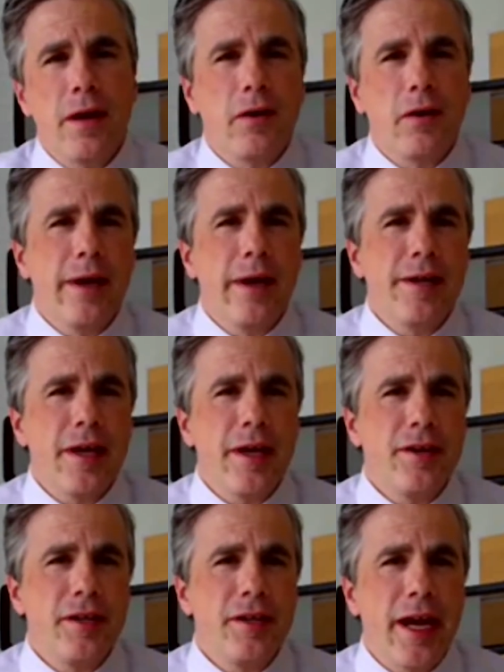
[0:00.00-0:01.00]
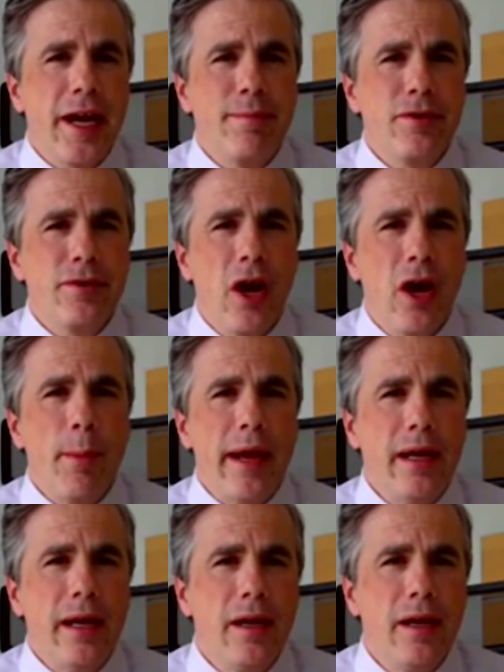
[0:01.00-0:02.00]
on criticizing James
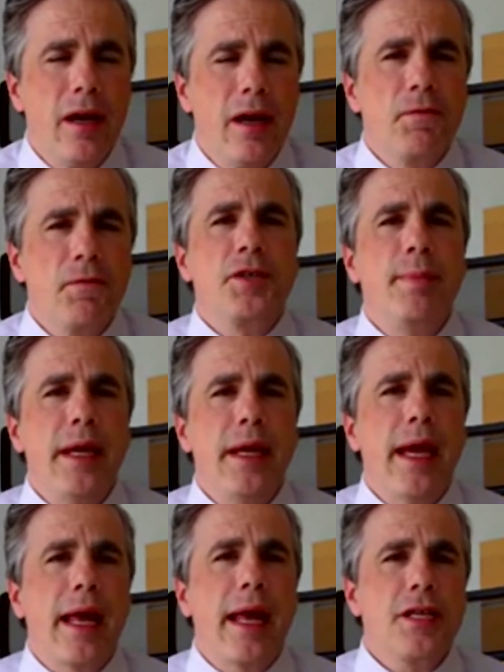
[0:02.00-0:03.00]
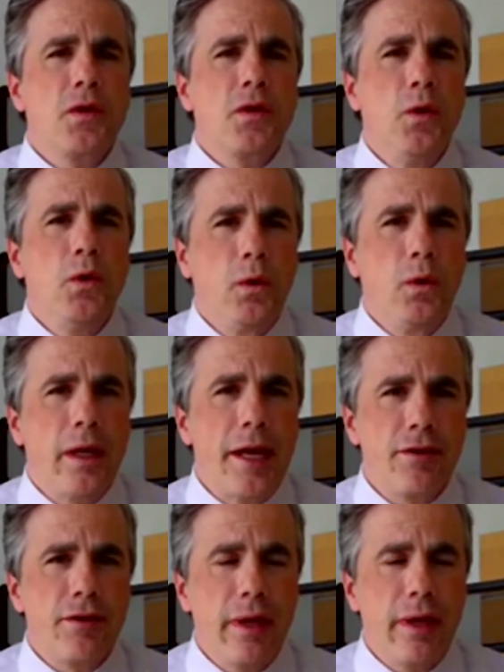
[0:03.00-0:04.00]
Comey for speaking out of school
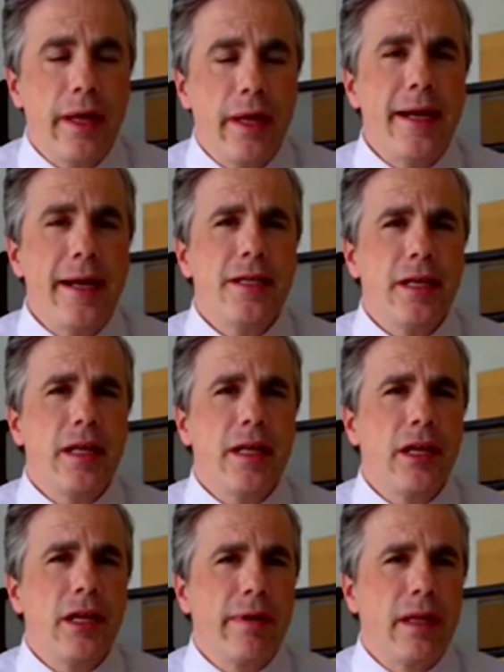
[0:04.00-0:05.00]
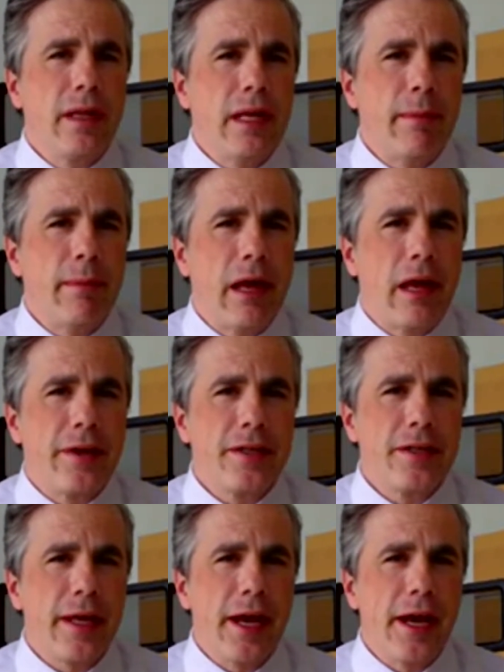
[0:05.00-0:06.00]
as it relates to the Hillary Clinton email
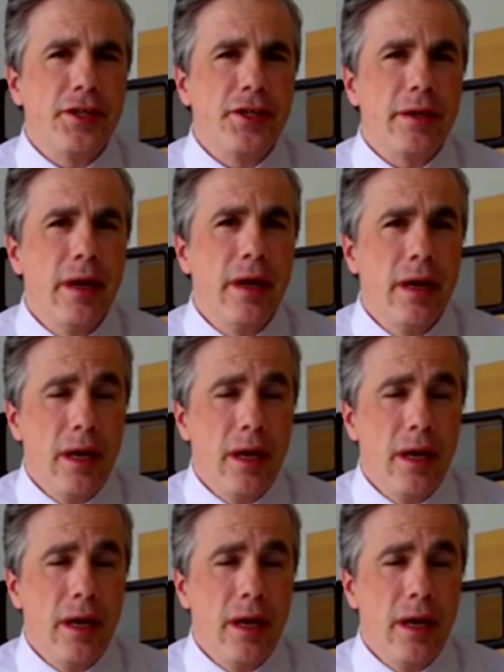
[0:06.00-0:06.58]
investigation,